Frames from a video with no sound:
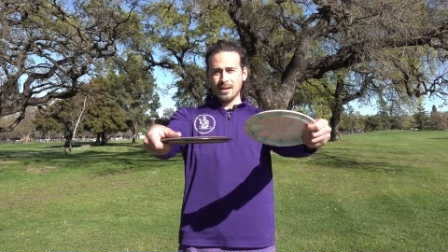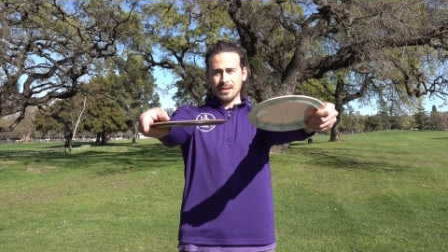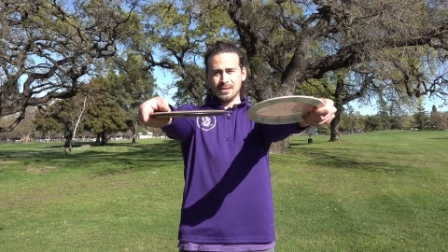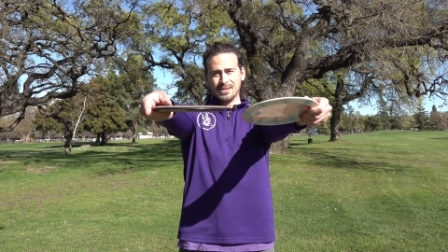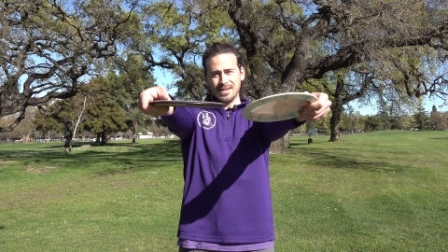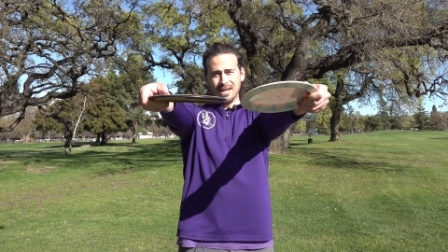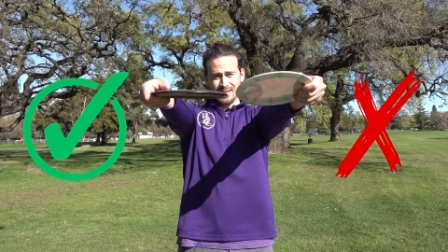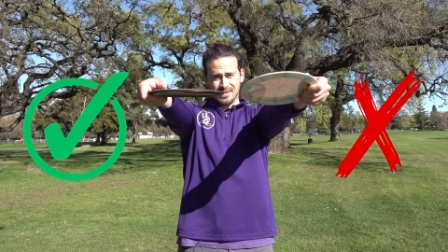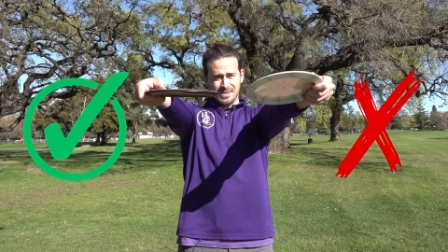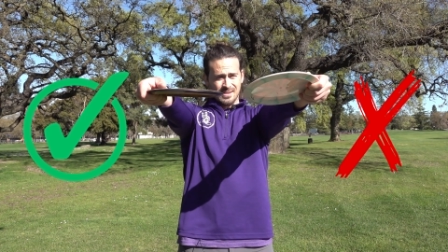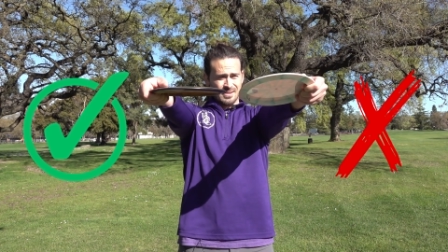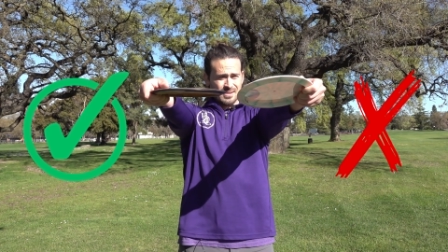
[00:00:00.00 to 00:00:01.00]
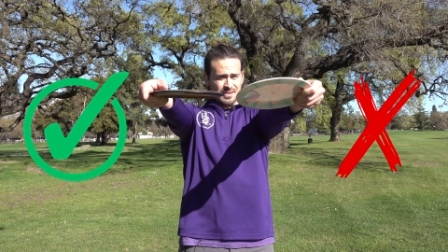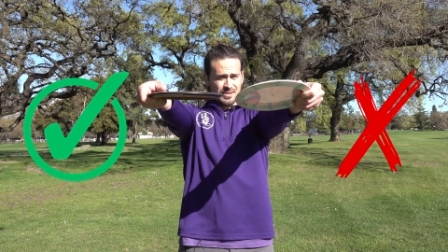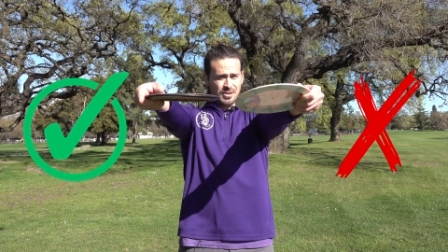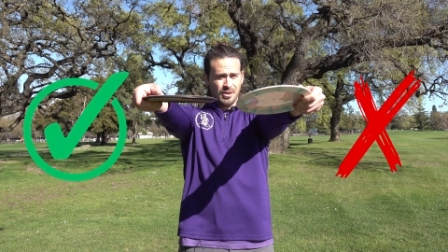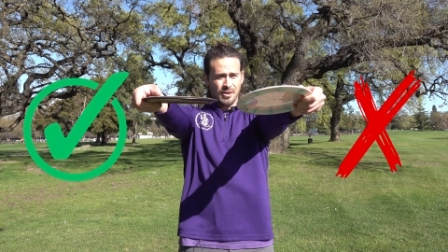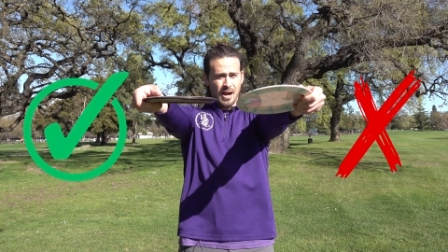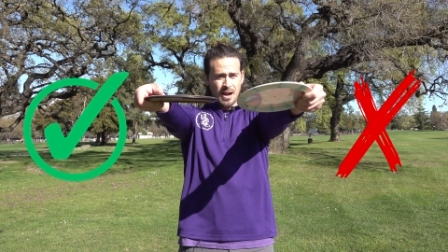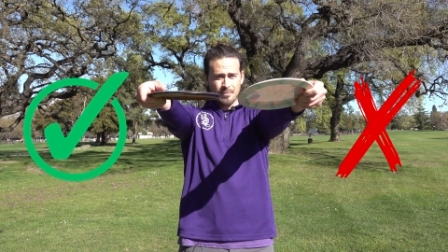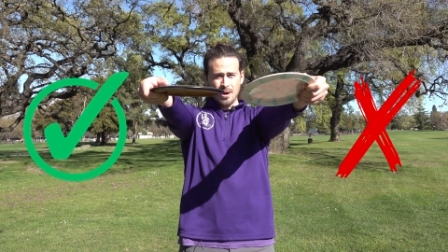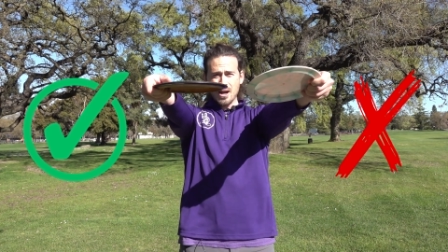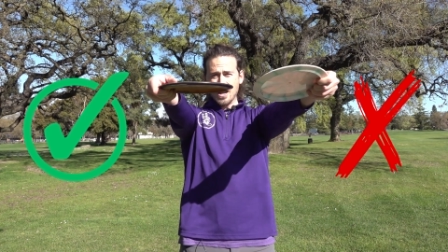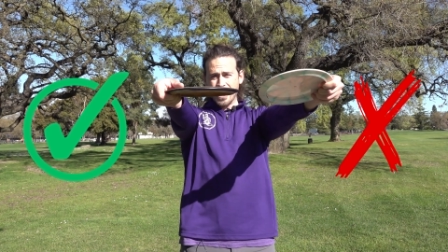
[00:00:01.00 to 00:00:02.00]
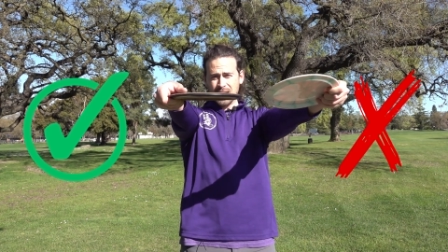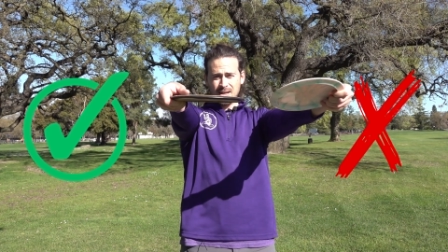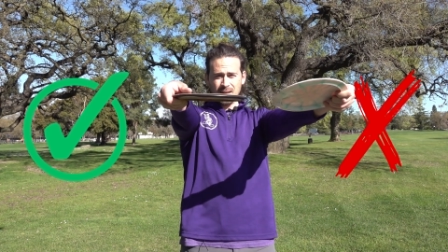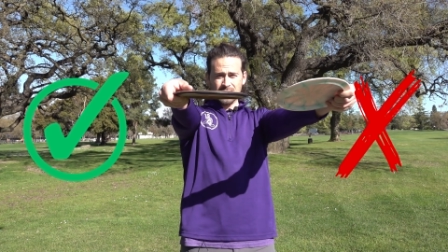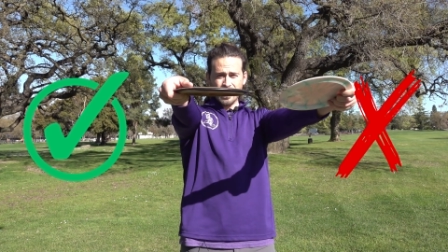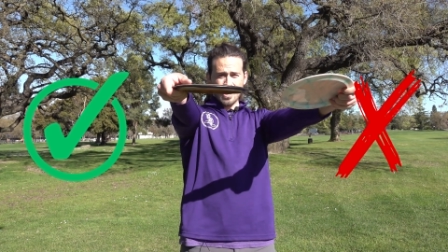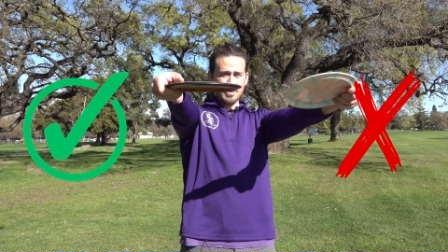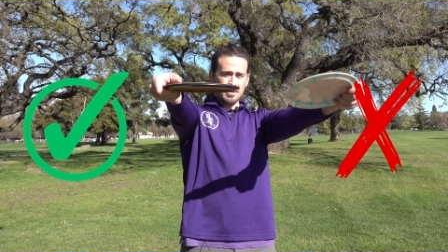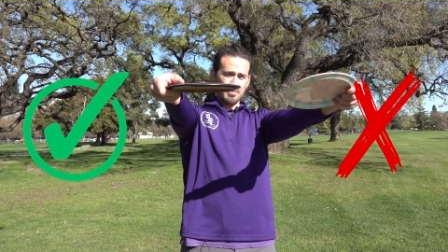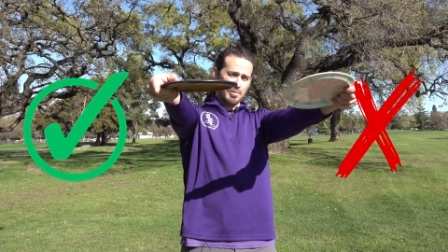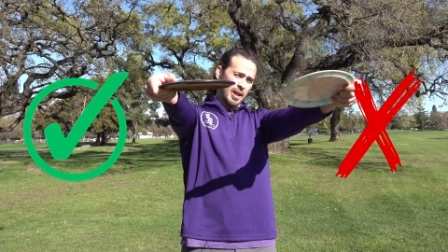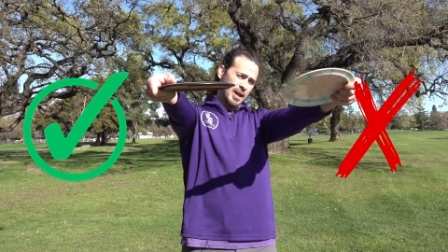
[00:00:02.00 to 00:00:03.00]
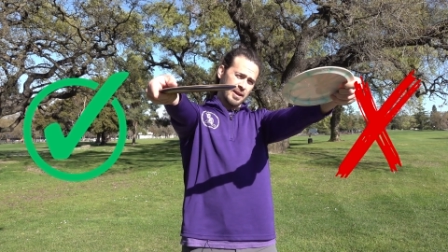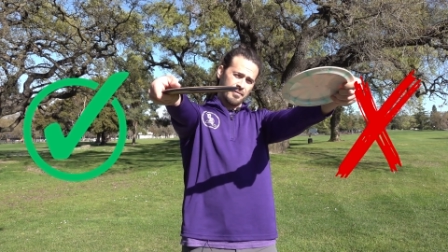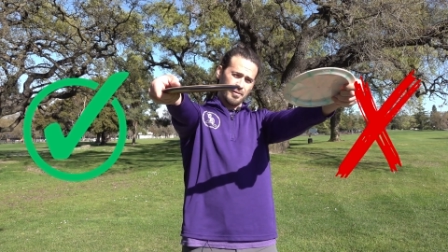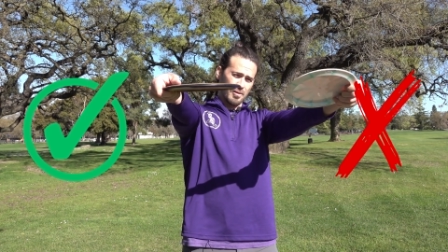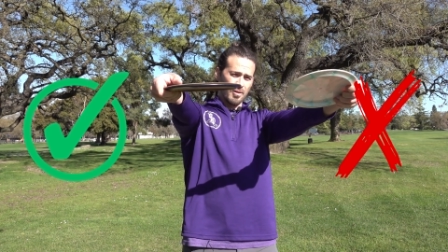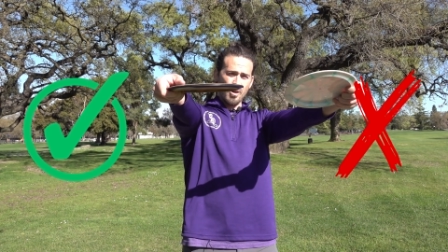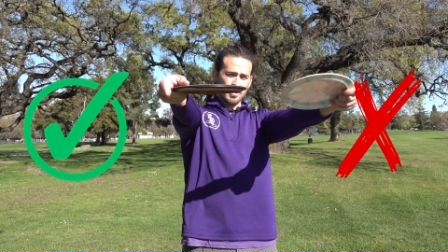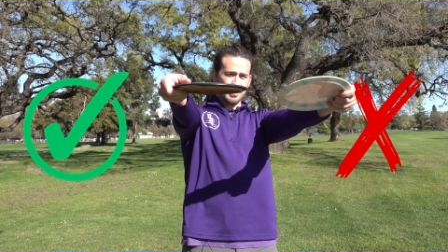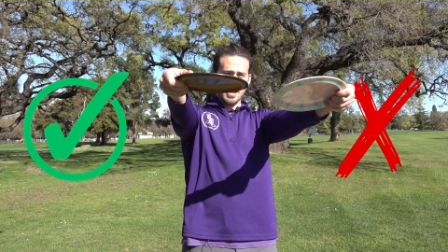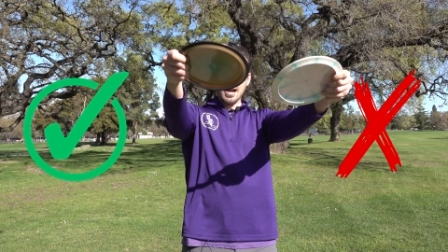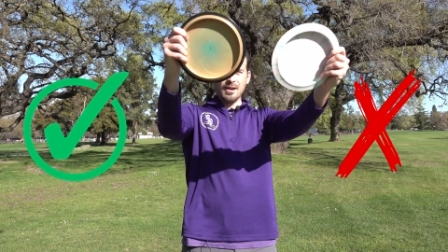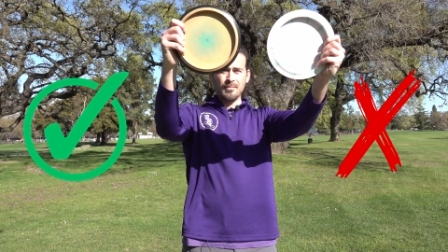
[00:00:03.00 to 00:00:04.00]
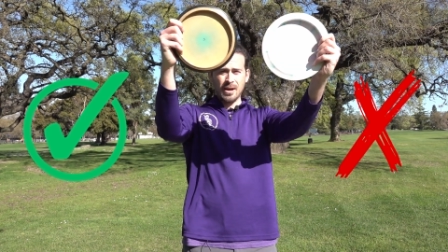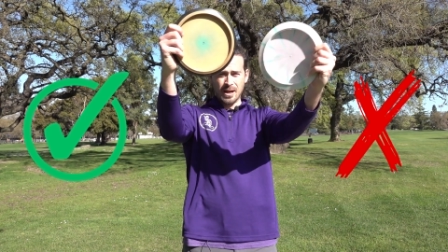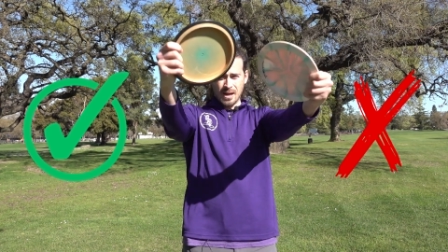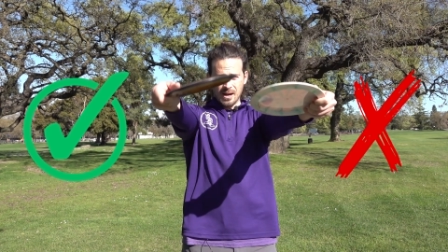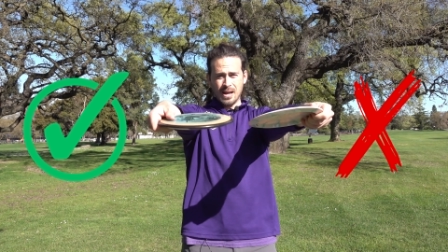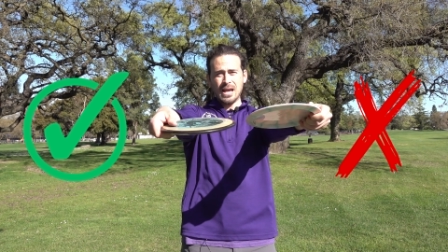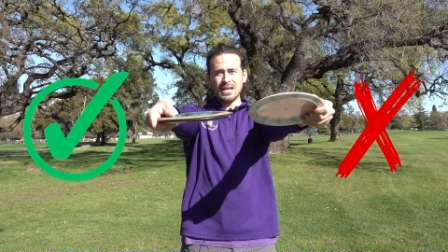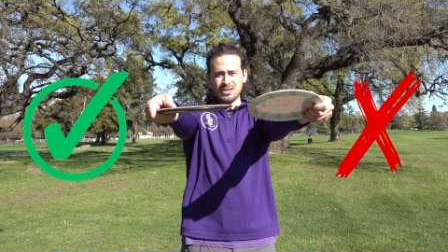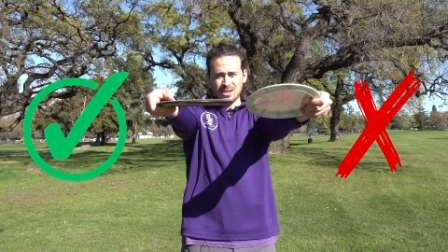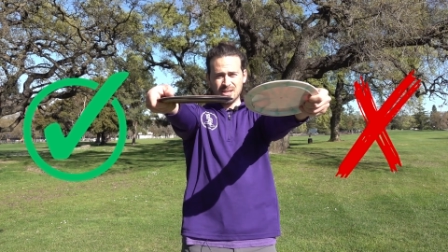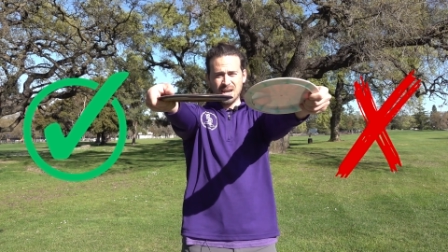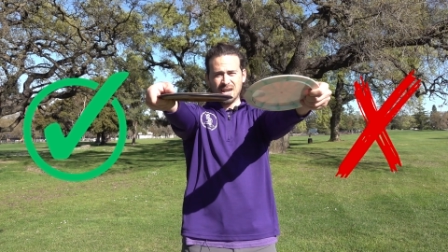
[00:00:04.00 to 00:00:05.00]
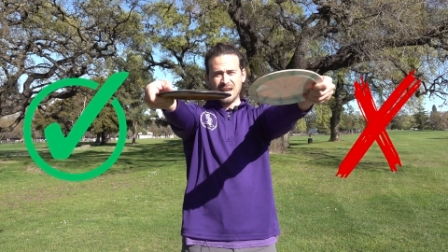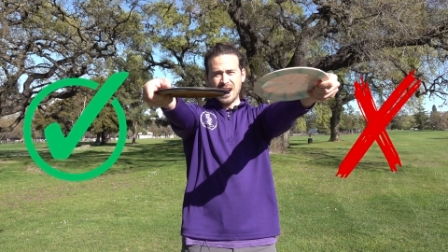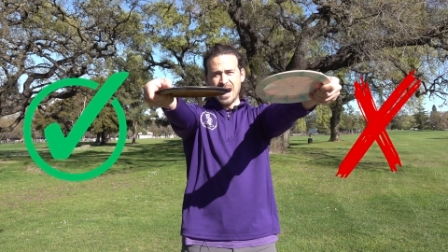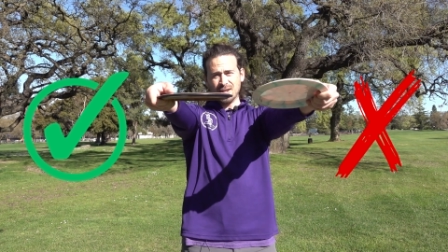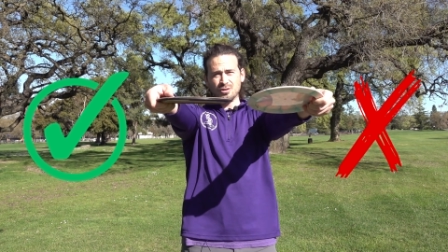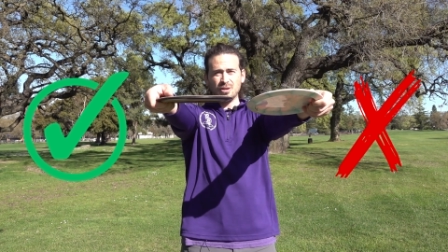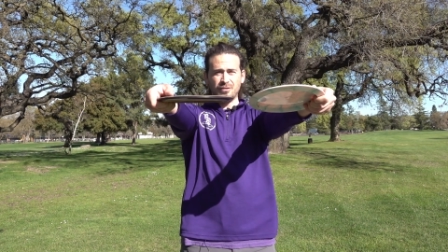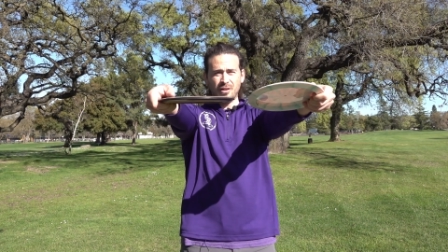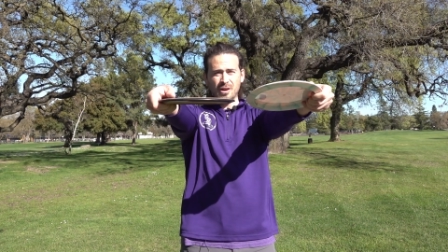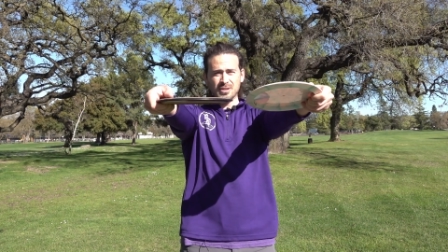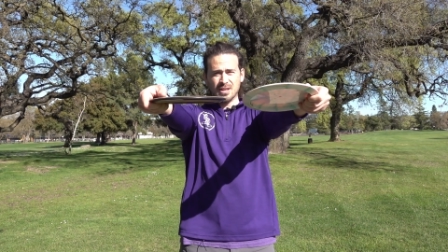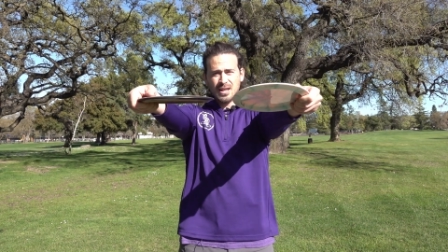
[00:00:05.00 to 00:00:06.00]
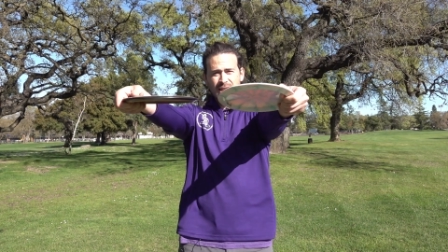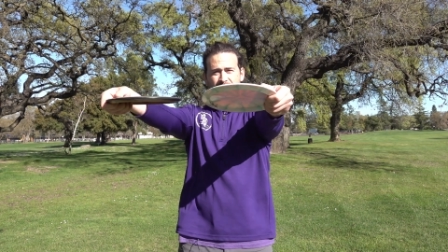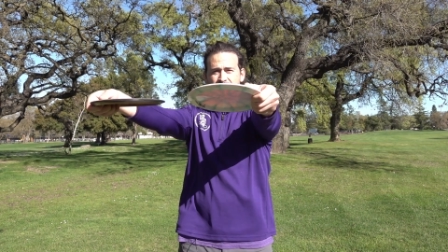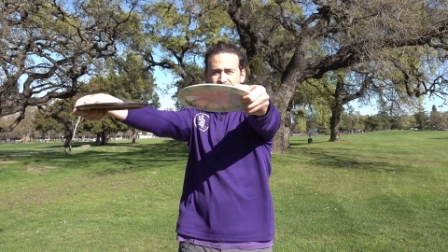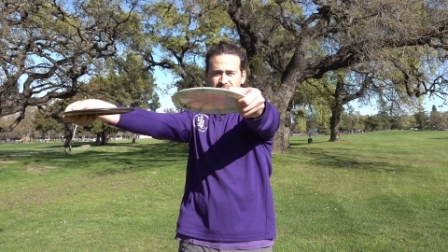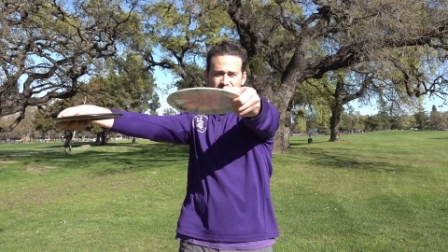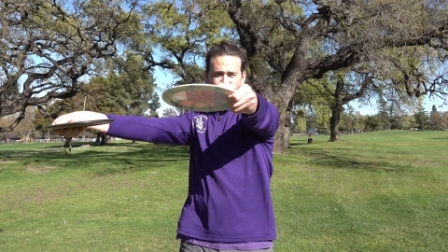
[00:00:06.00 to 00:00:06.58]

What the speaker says: this. So I'm right-handed. I've been playing for a long time. My hand just kind of naturally falls into that.